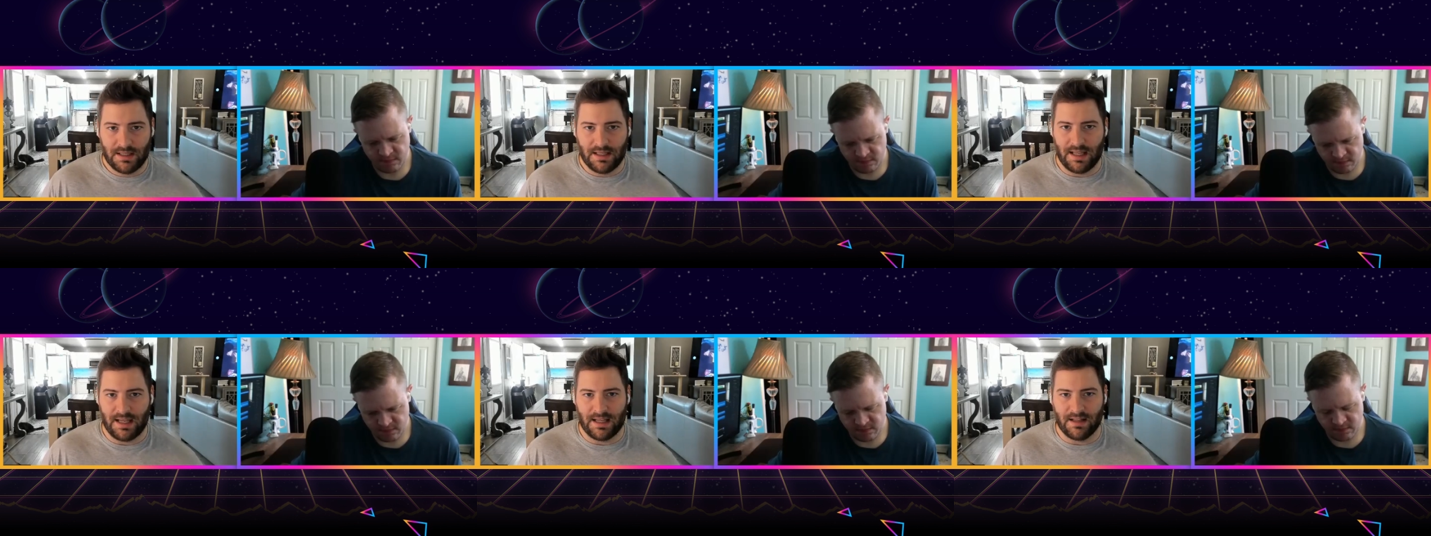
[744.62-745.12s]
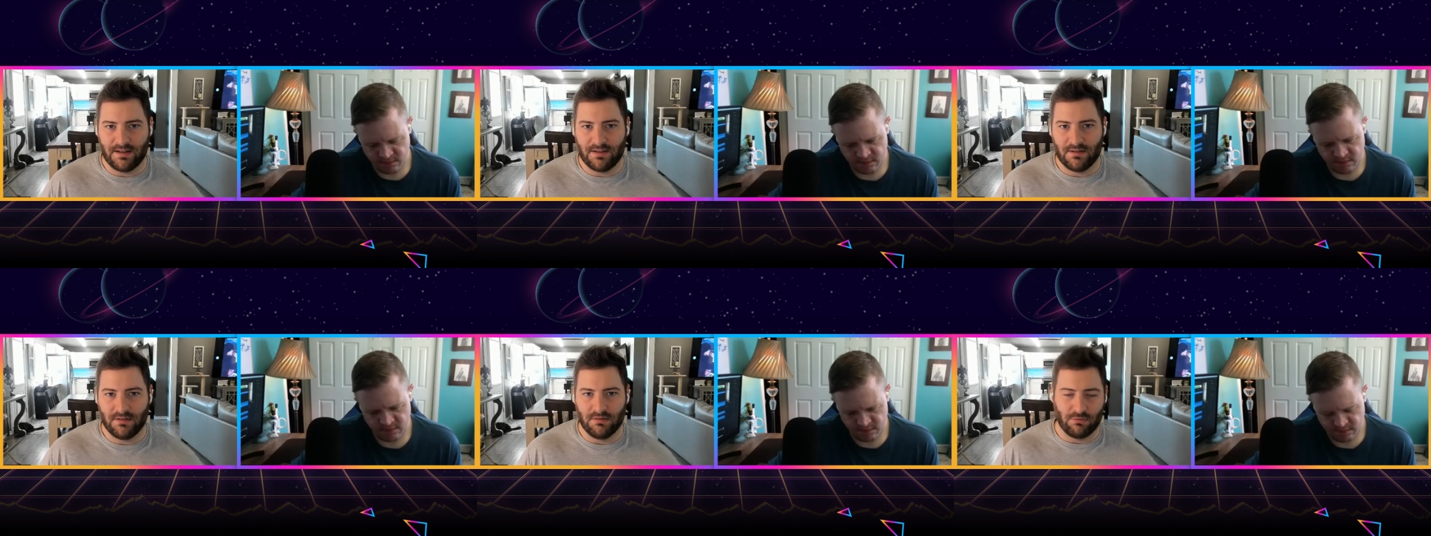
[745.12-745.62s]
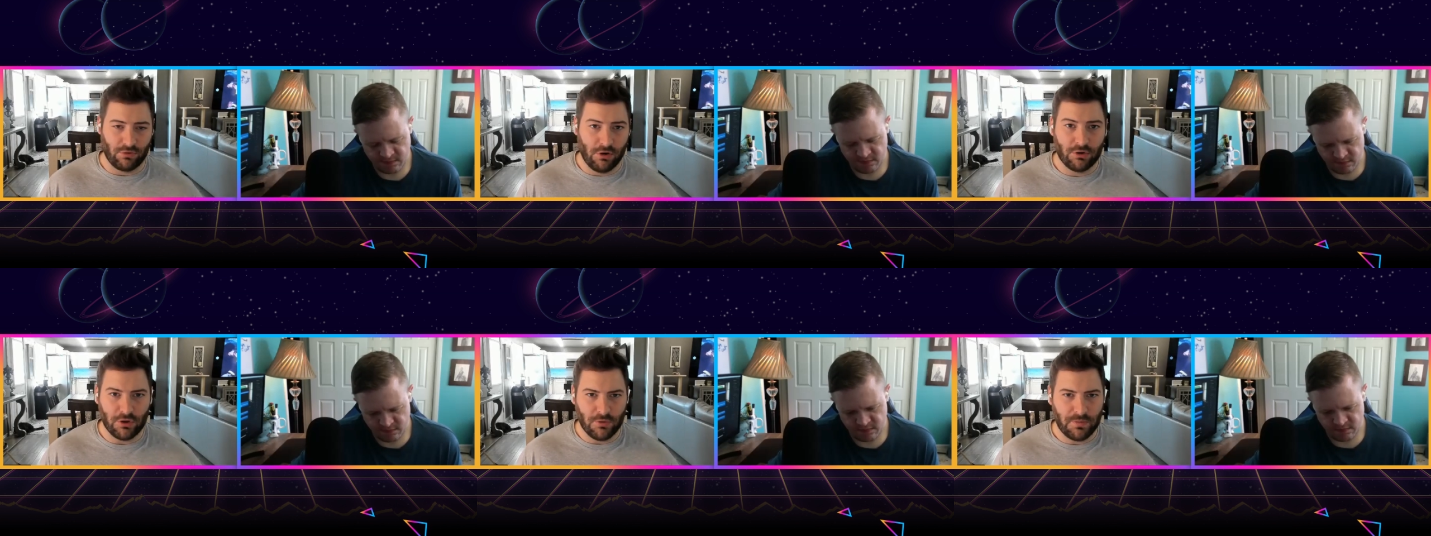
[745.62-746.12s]
Speaker 1: And
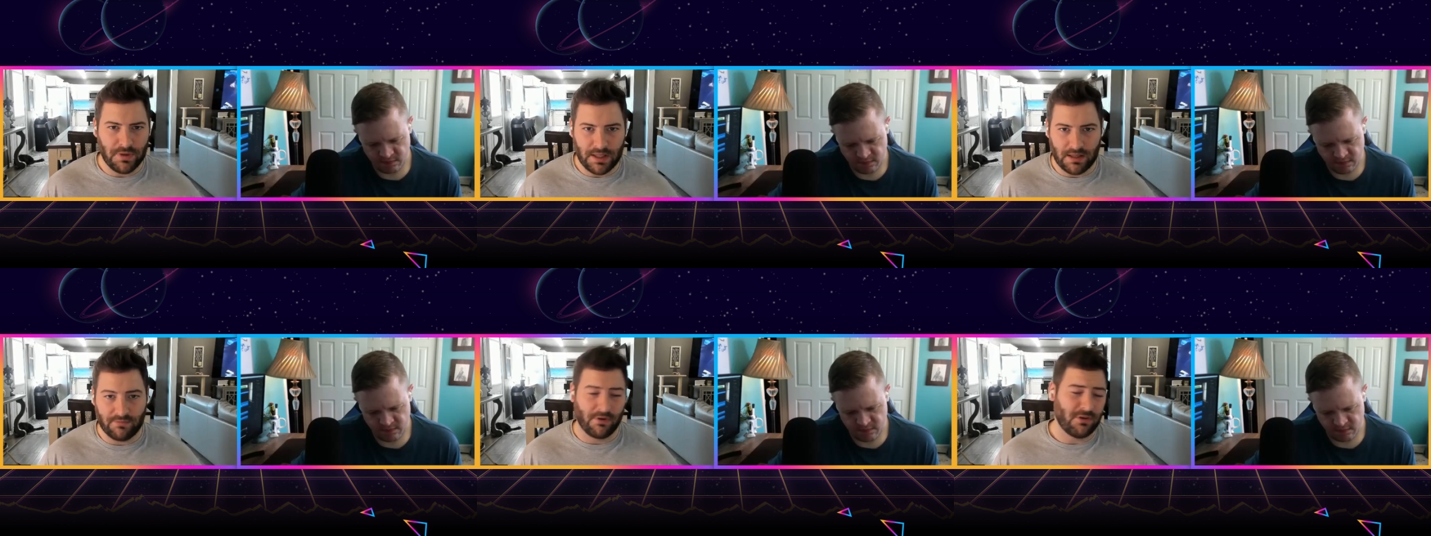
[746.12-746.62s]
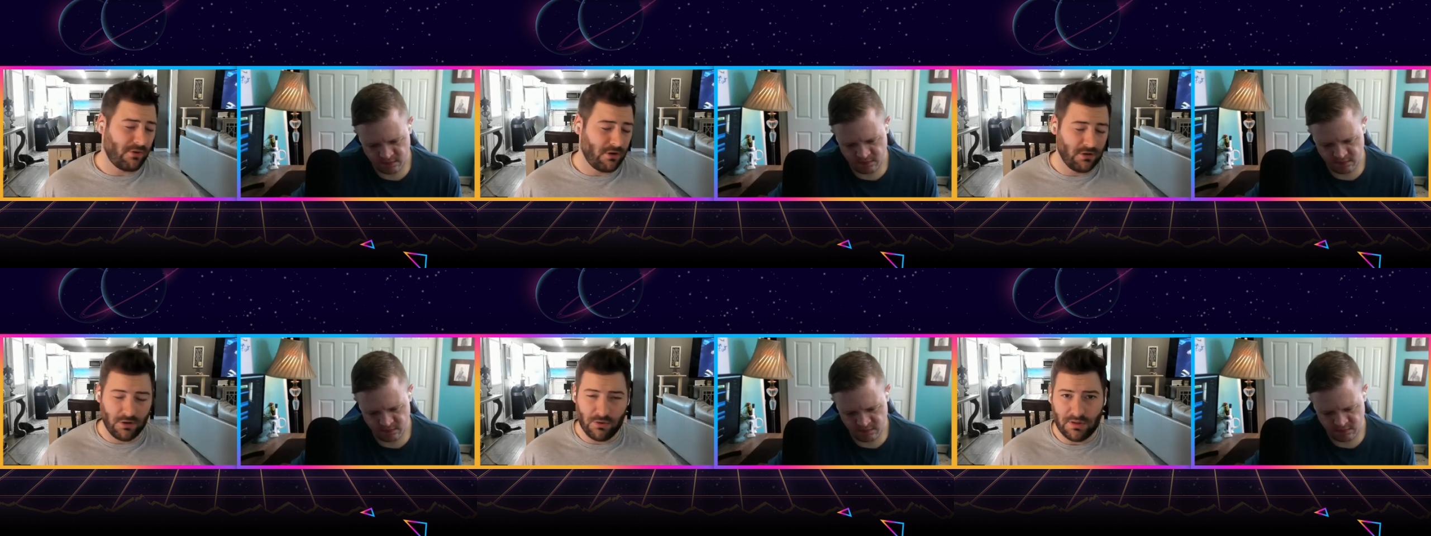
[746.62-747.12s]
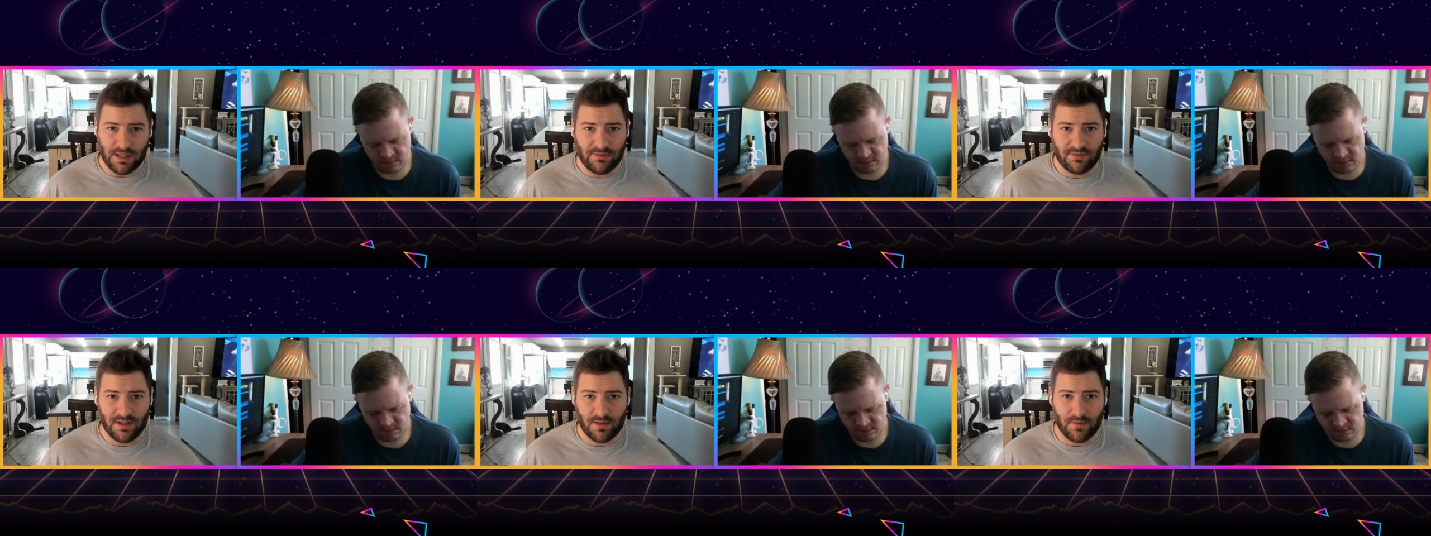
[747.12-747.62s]
Grogu pick, first of all, Luke
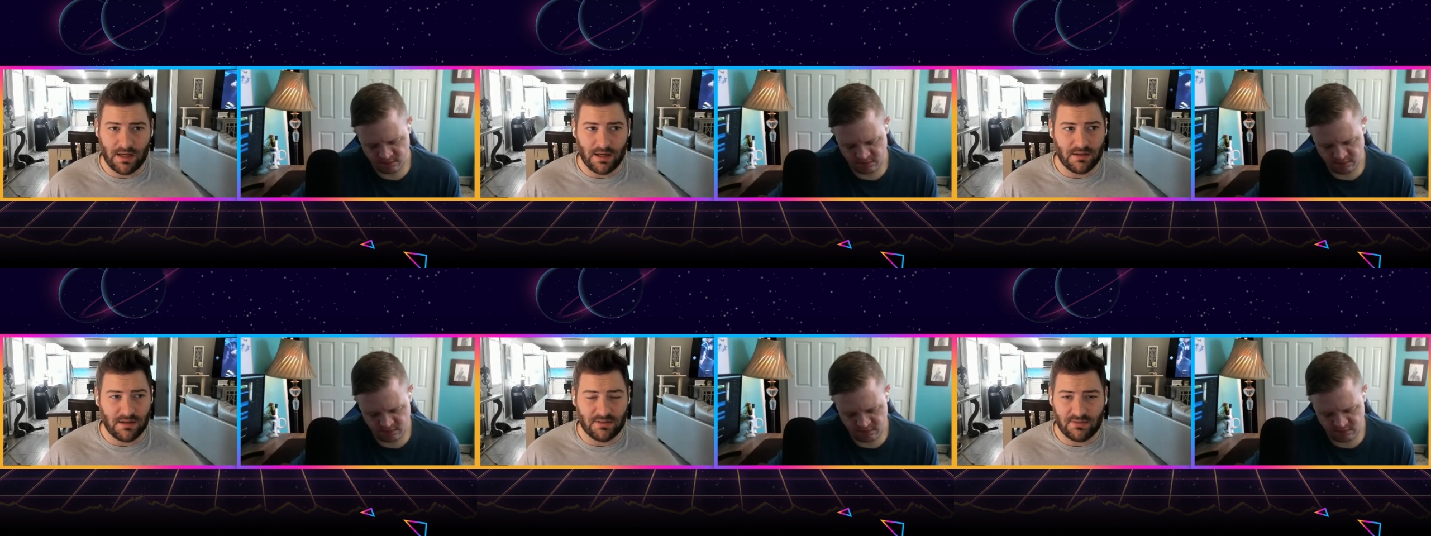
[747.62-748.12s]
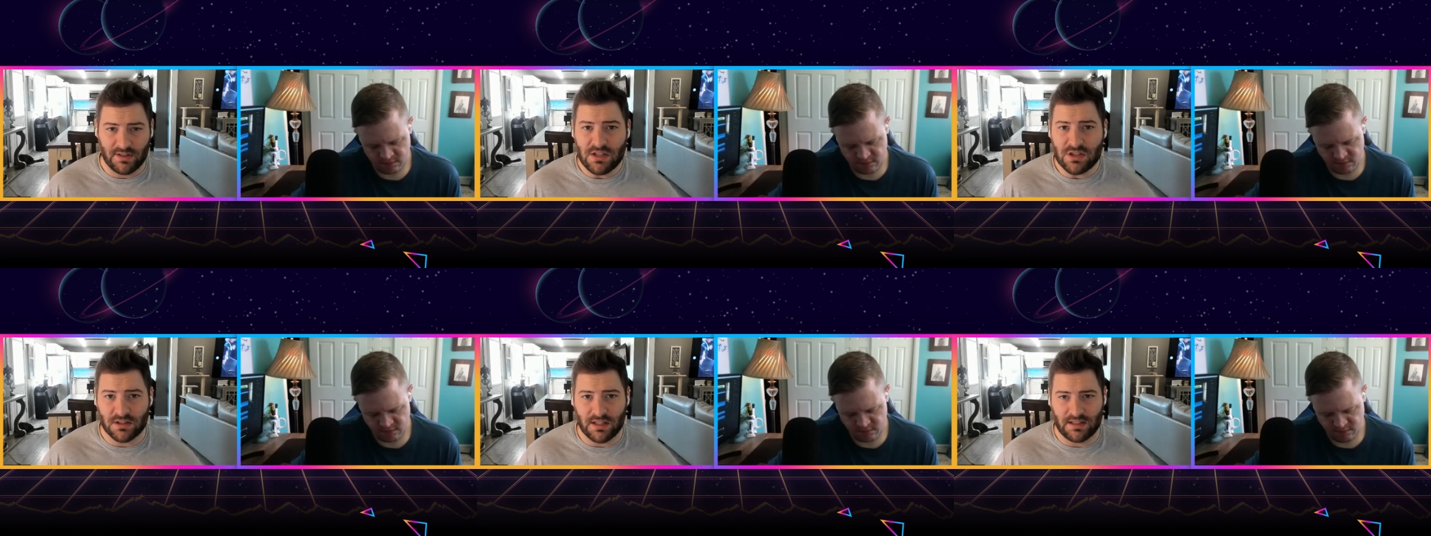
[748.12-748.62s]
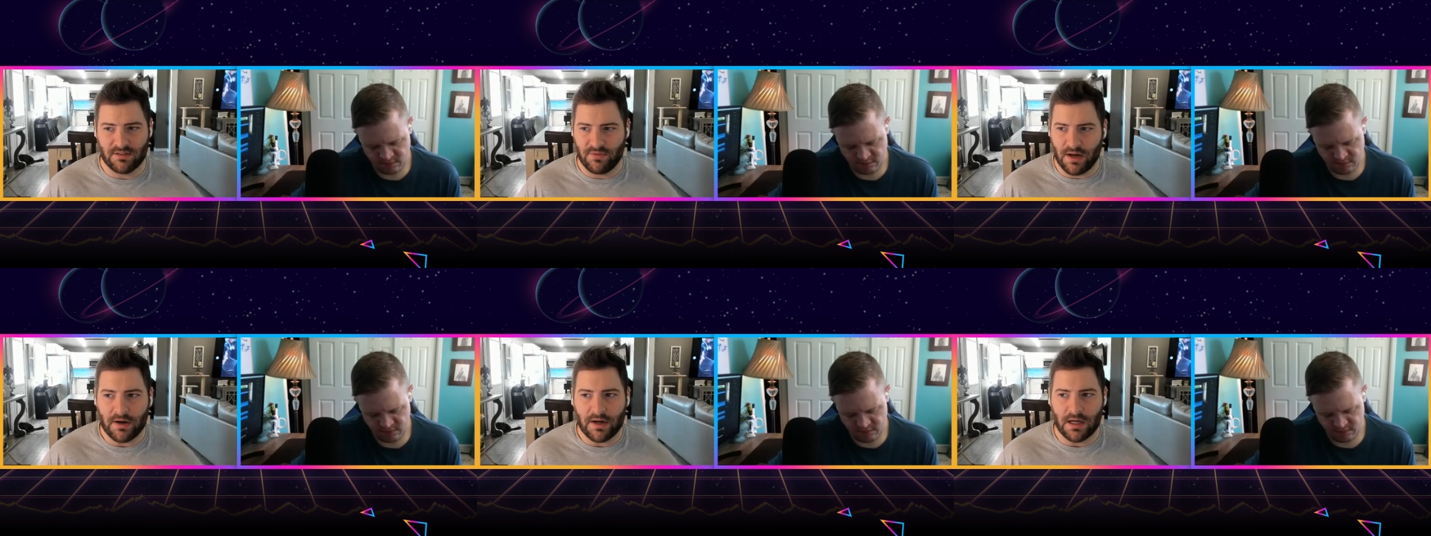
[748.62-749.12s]
gives him a decision that is
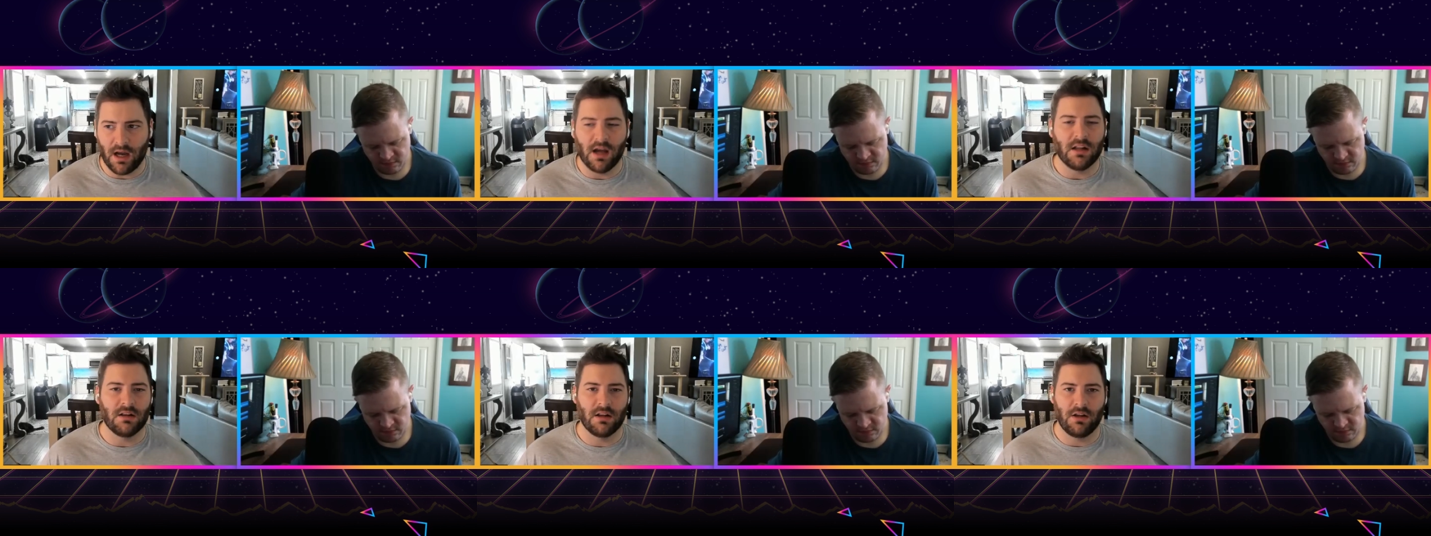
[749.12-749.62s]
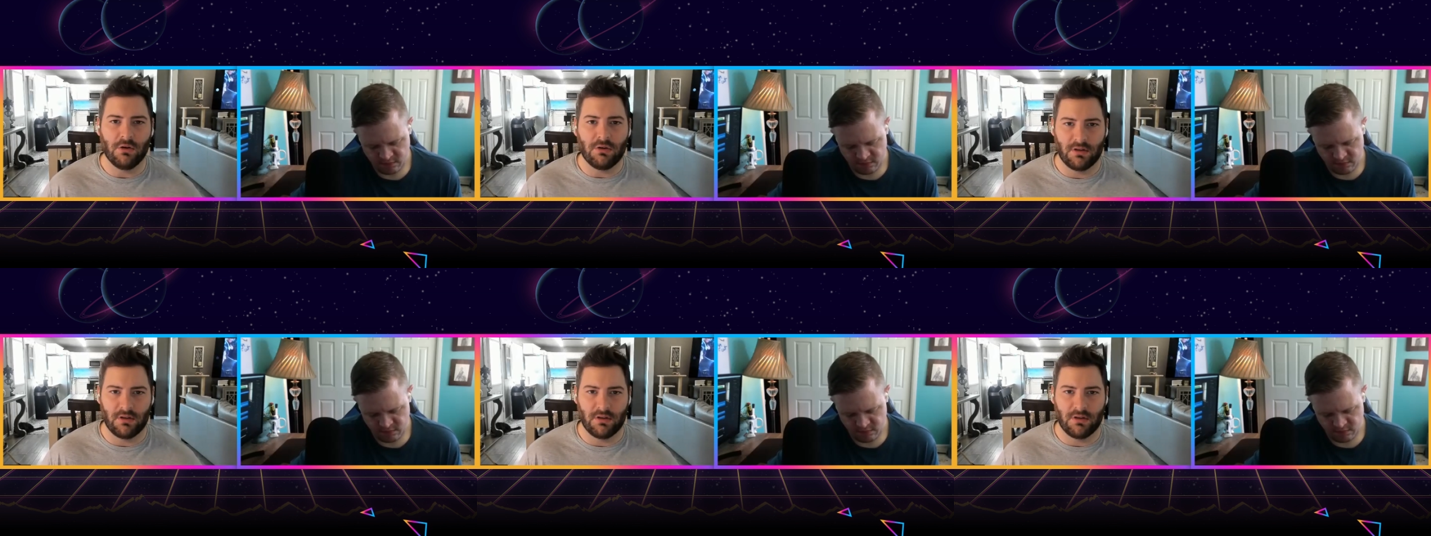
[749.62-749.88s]
very un-Luke